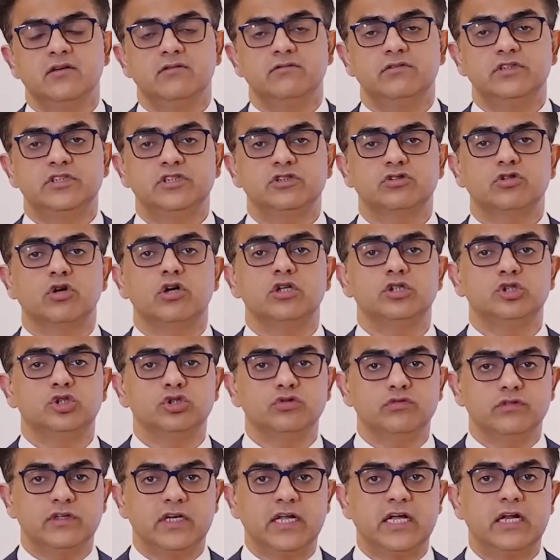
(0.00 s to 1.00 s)
which is called
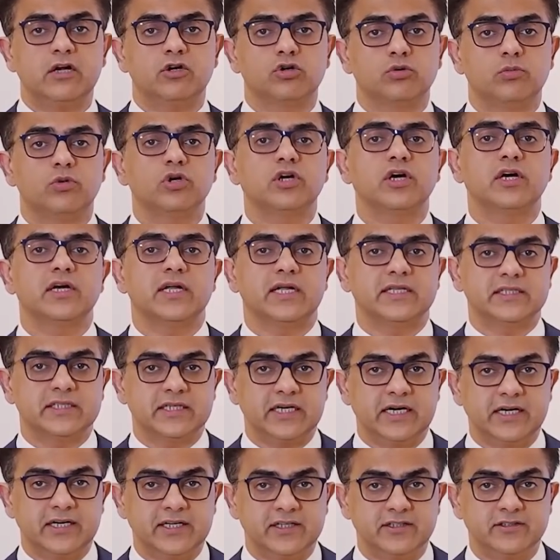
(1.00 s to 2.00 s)
juvenile rheumatoid
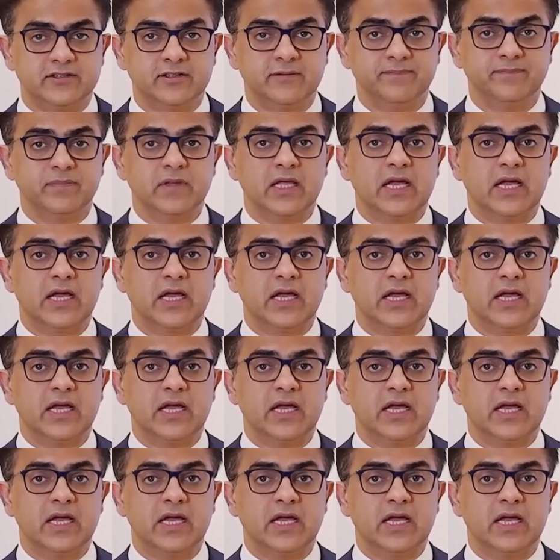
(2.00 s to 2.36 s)
arthritis,